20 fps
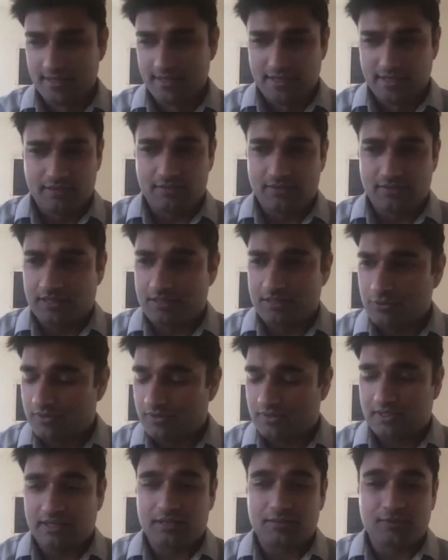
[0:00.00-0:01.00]
it was
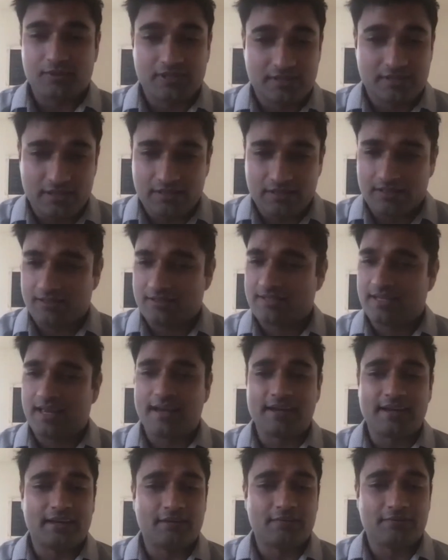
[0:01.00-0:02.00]
interesting,
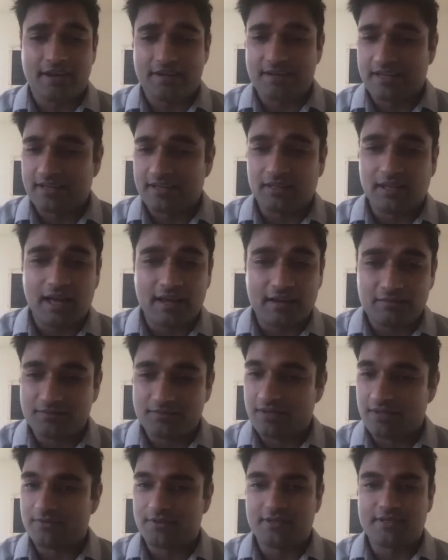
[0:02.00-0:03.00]
exciting, finding a lot of
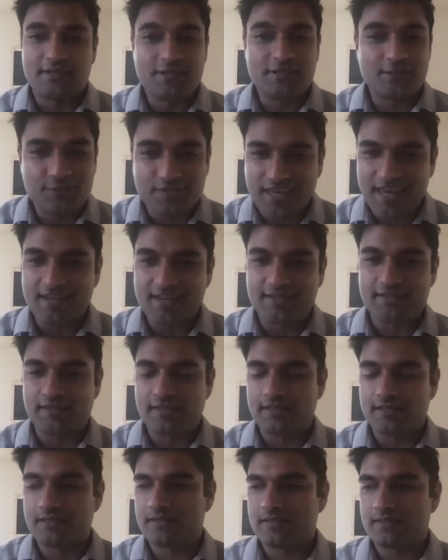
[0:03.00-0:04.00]
different use
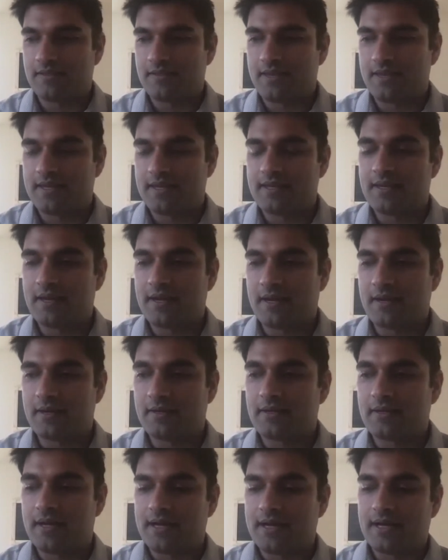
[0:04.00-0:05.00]
cases. And then
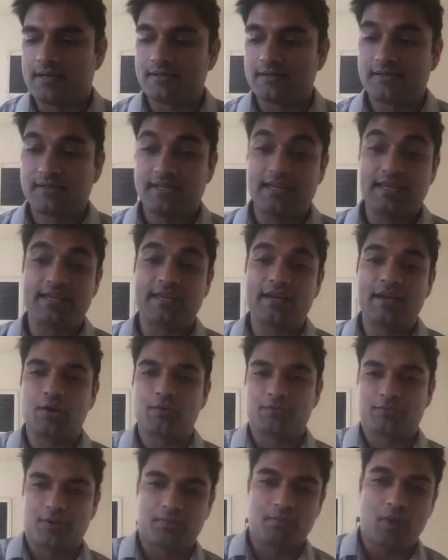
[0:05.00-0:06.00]
our uh, CEO
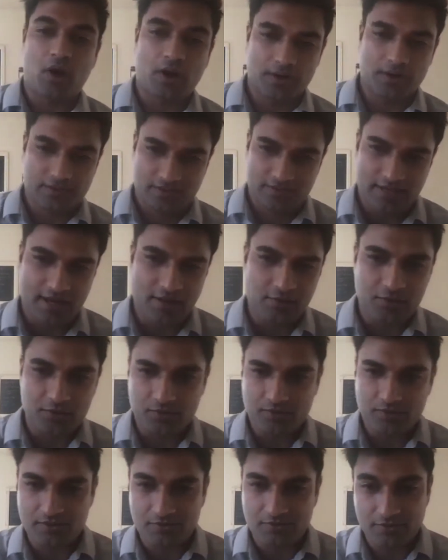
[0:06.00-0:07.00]
from ArcSight, which
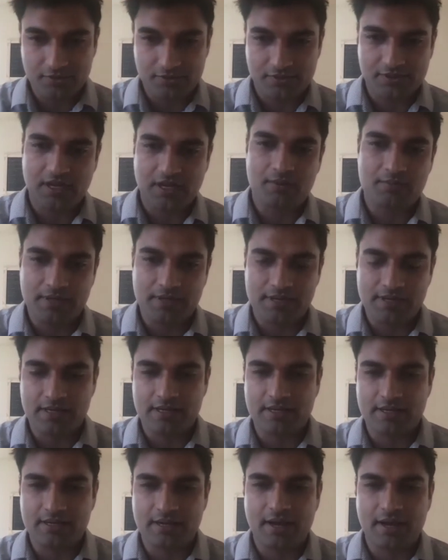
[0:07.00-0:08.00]
was the first company
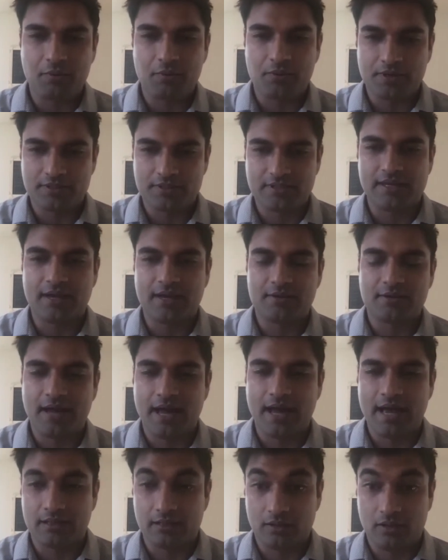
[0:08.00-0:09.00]
he and I worked together
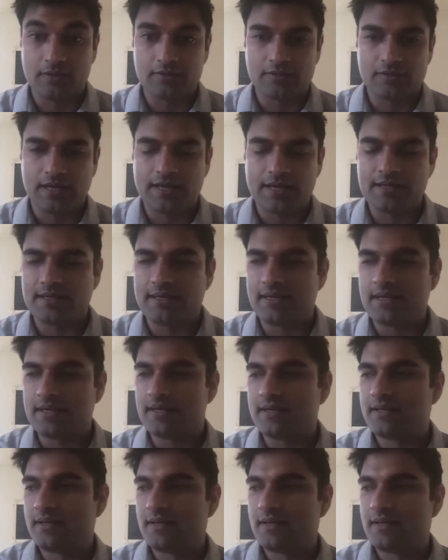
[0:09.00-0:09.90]
at, Lars and I did,